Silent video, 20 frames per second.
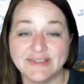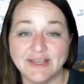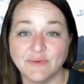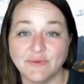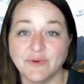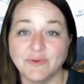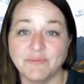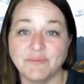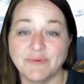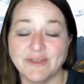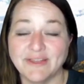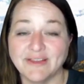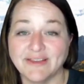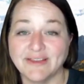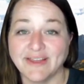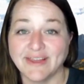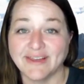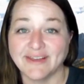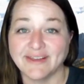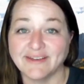that would be
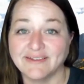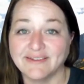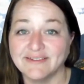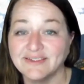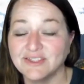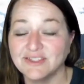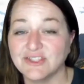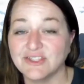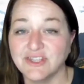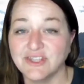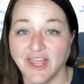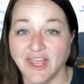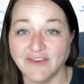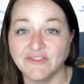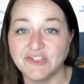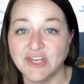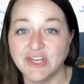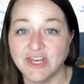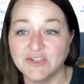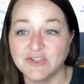like
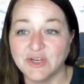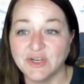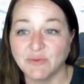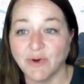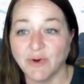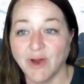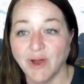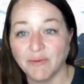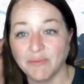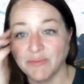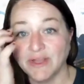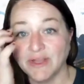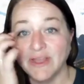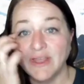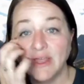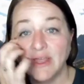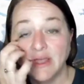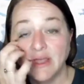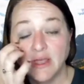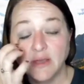life-changing probably,